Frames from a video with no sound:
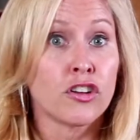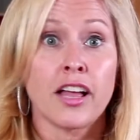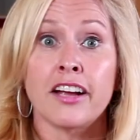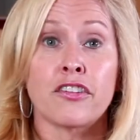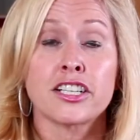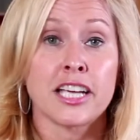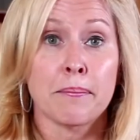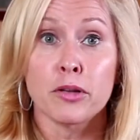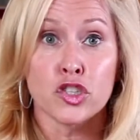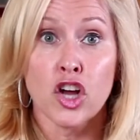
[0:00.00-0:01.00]
like, for
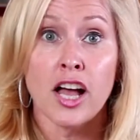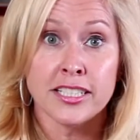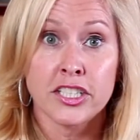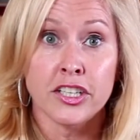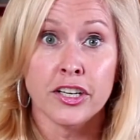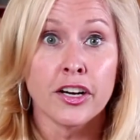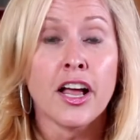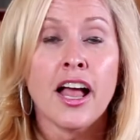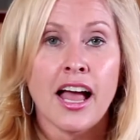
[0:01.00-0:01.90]
example, John Deere,